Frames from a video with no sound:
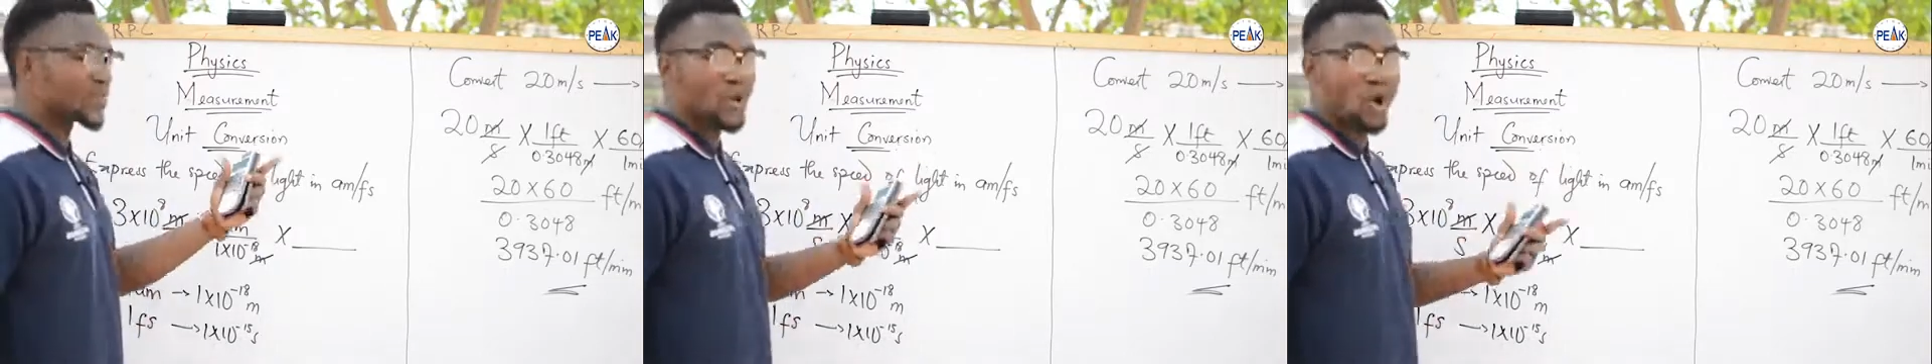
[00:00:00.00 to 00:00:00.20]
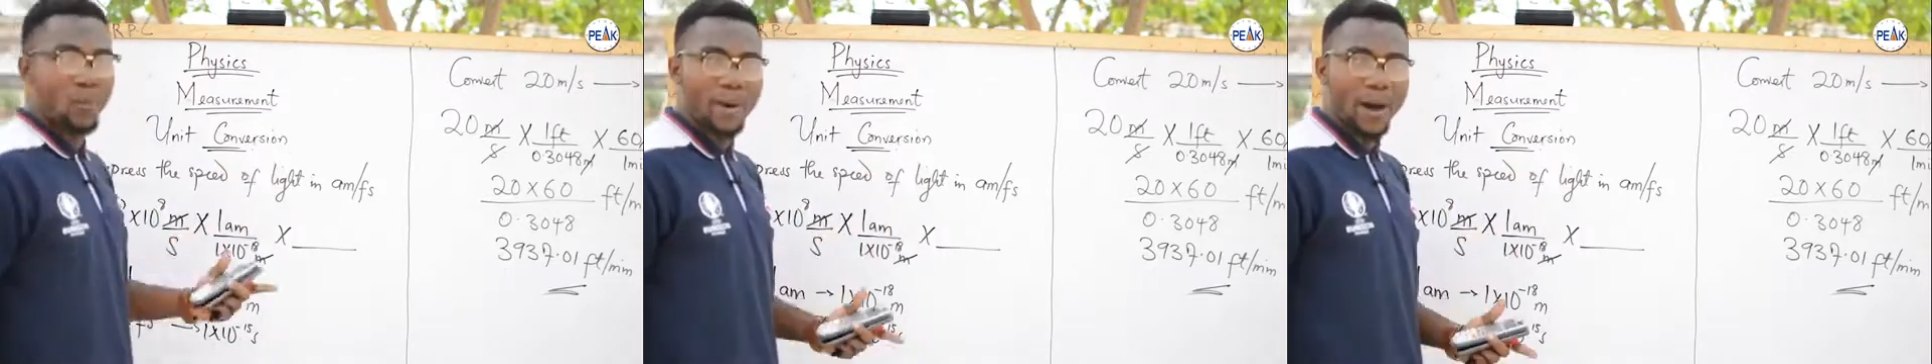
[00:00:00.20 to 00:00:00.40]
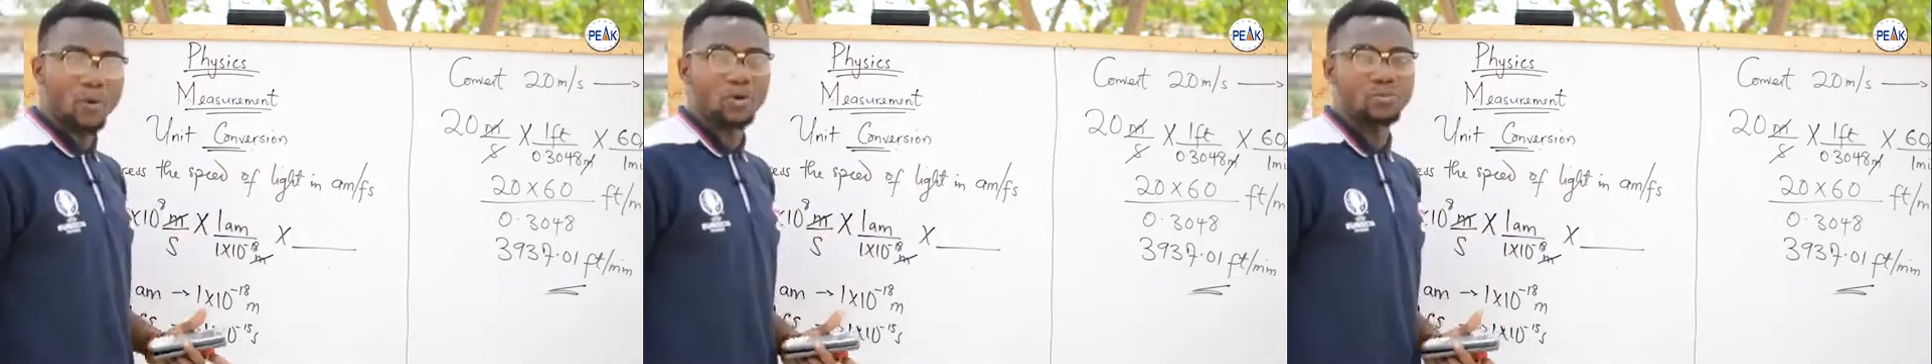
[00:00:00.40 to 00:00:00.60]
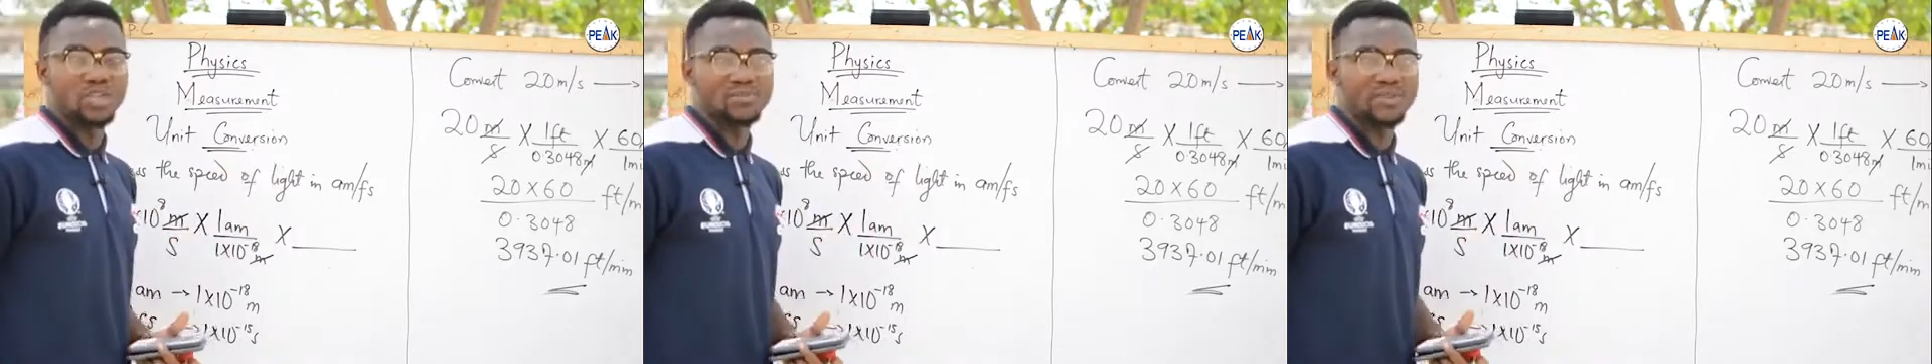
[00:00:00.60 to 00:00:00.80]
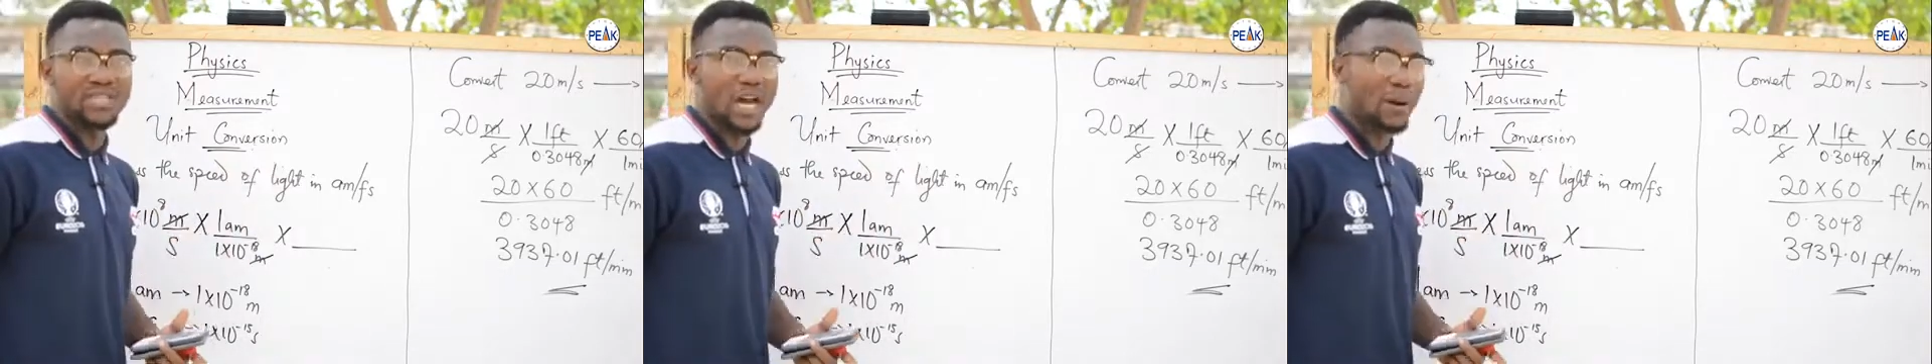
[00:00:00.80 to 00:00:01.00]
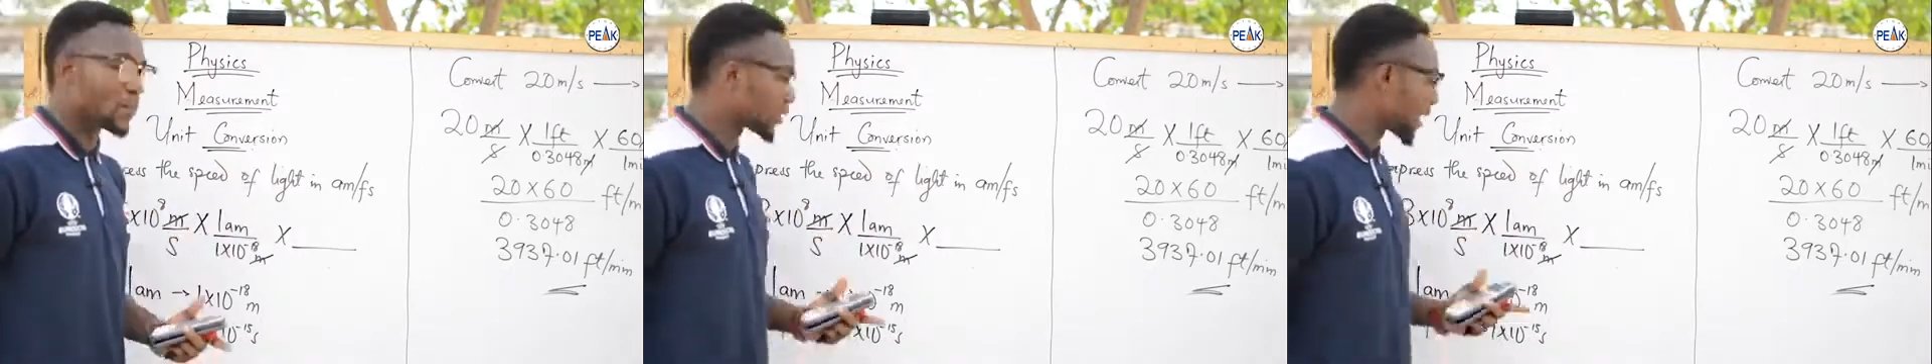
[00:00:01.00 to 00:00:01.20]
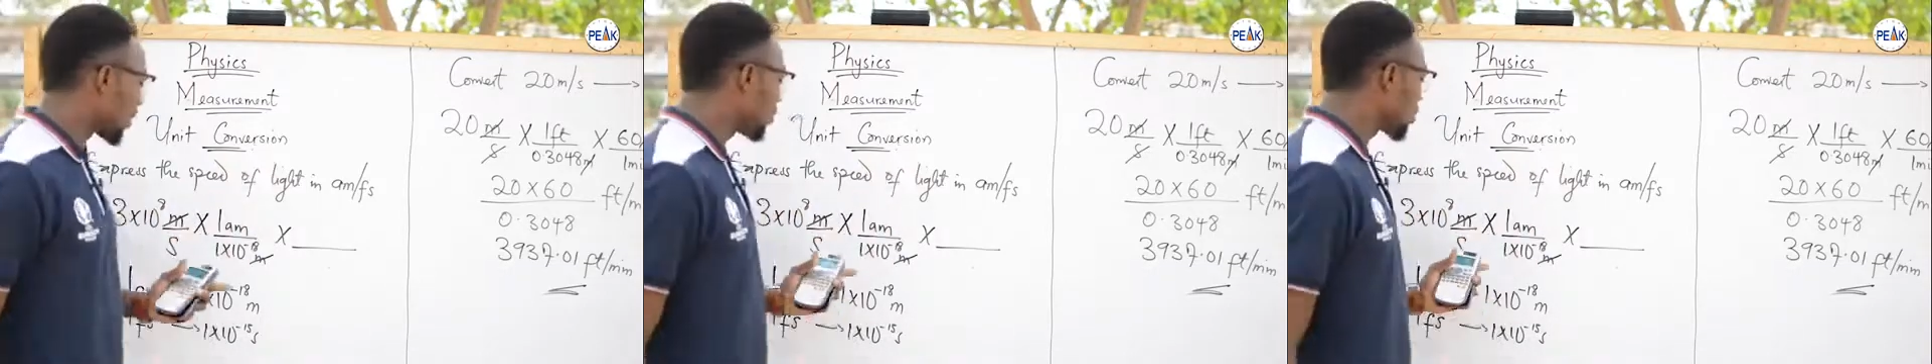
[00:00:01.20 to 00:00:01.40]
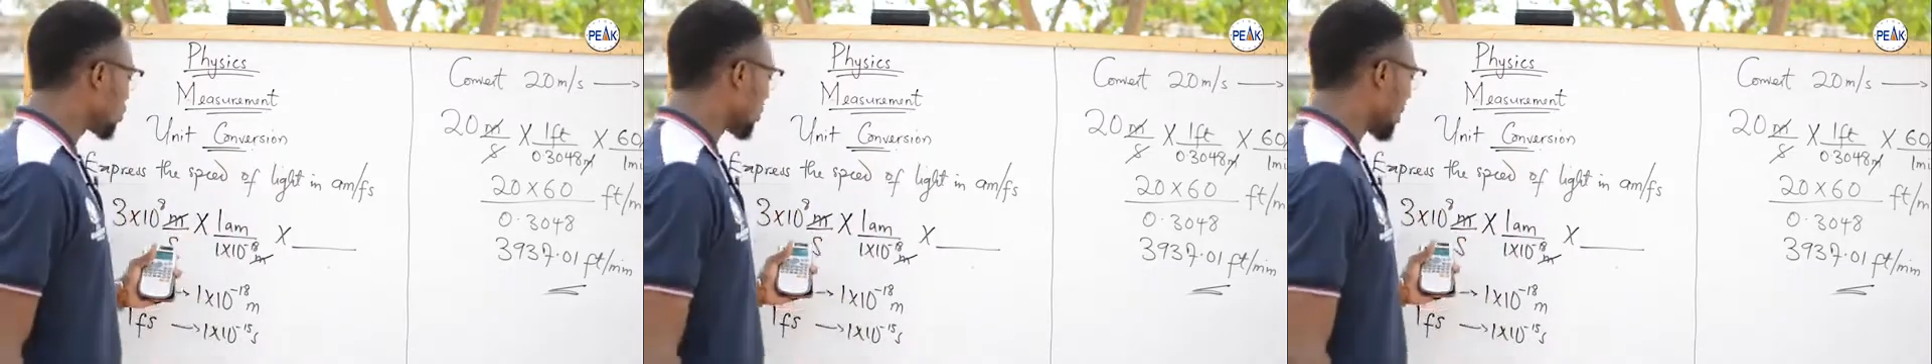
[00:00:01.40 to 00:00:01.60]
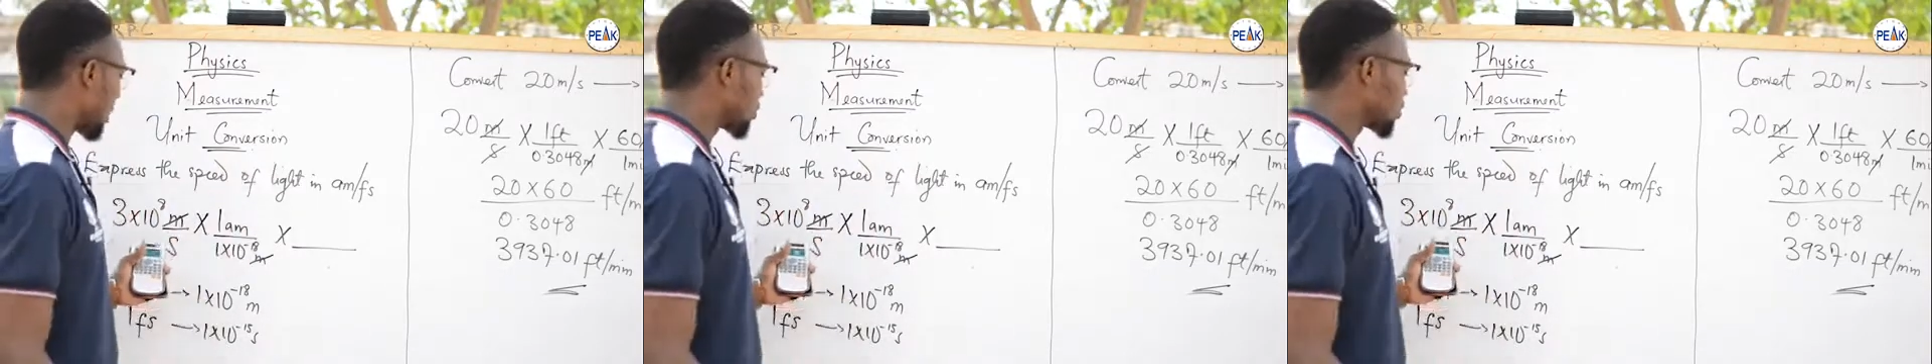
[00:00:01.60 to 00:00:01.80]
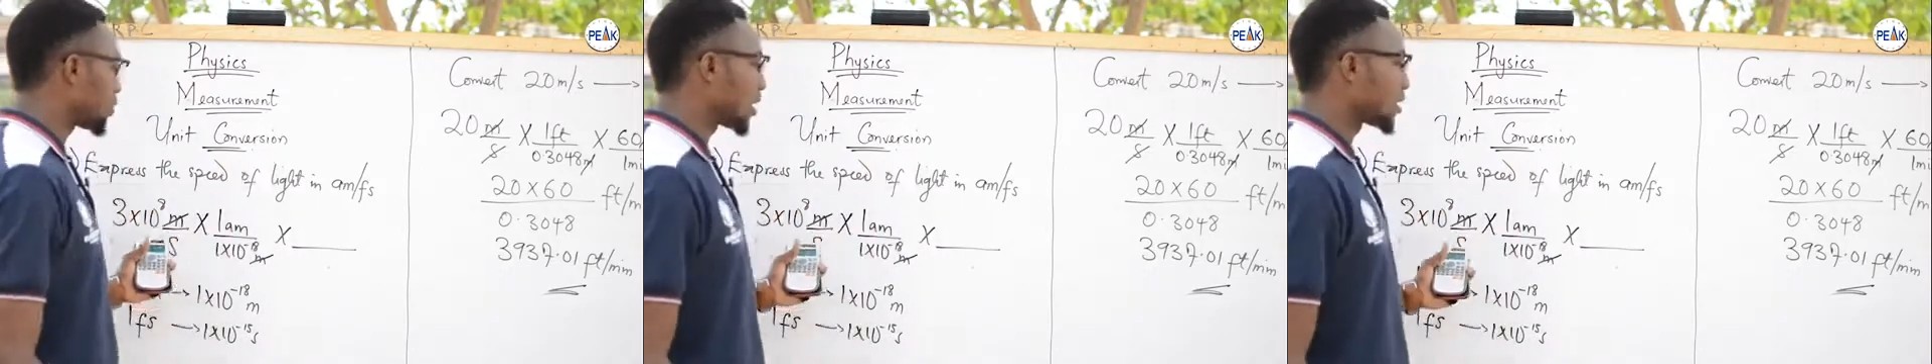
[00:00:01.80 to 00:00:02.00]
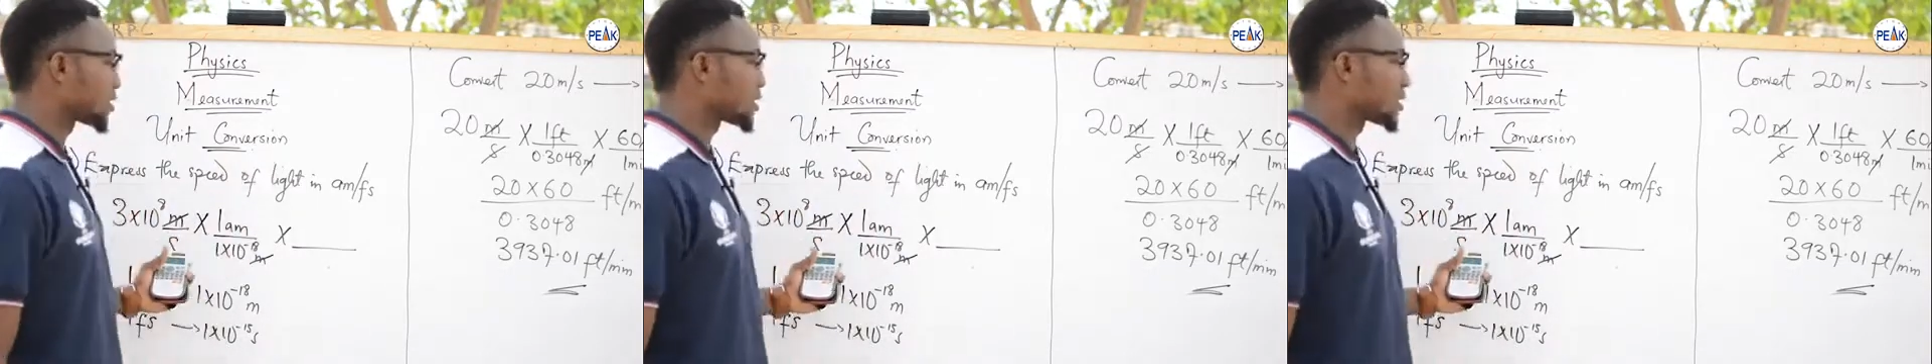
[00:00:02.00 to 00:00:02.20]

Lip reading: be up and one must be down, but I want to cancel out